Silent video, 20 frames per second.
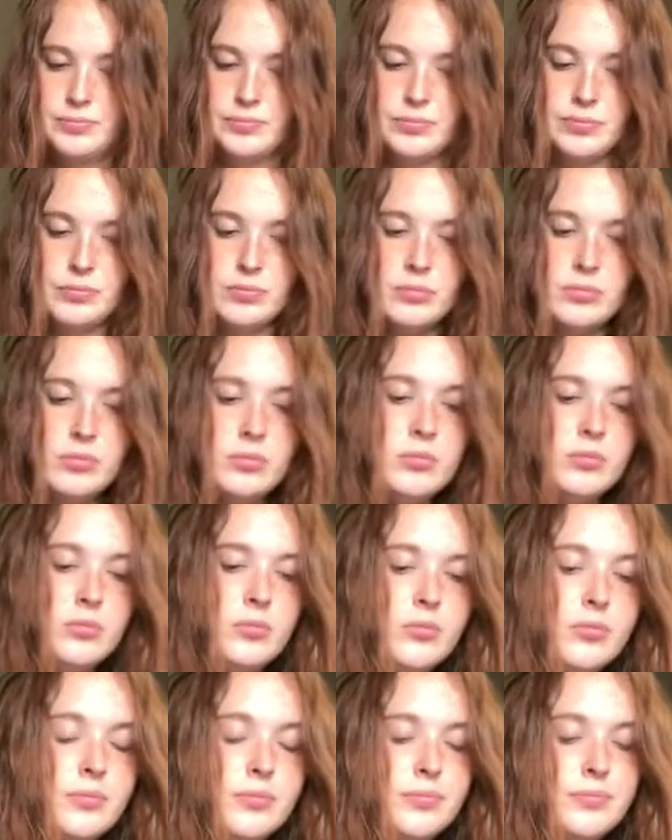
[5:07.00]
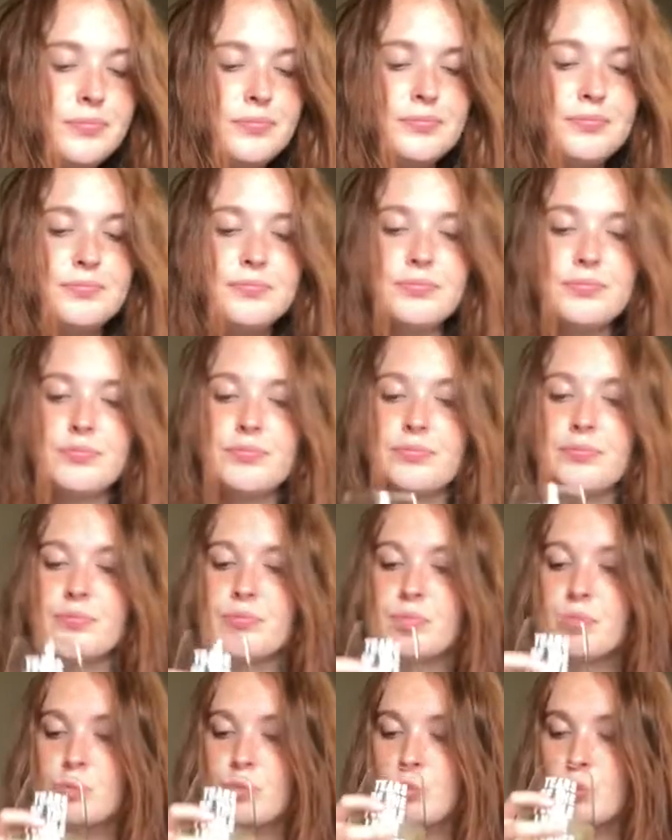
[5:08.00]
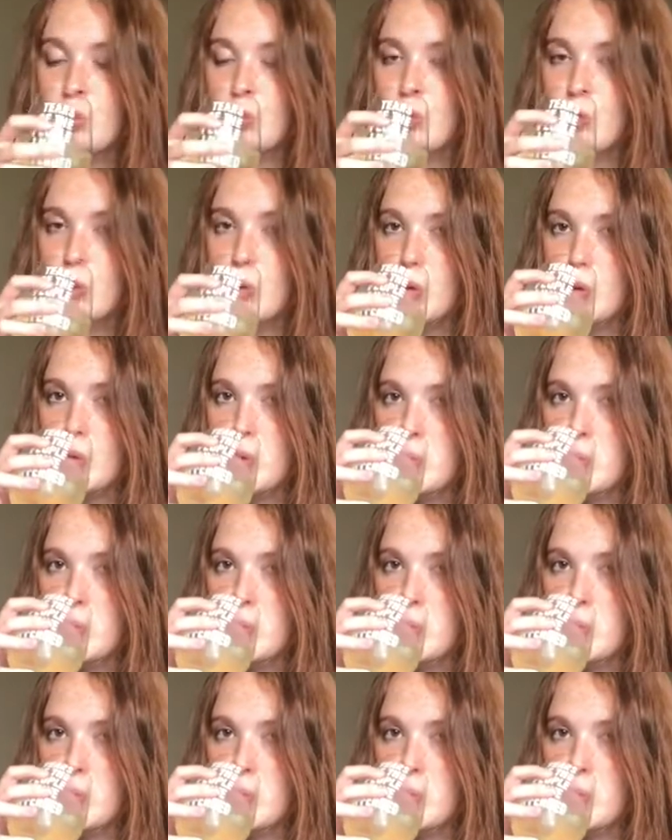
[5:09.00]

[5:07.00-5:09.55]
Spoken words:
(silence)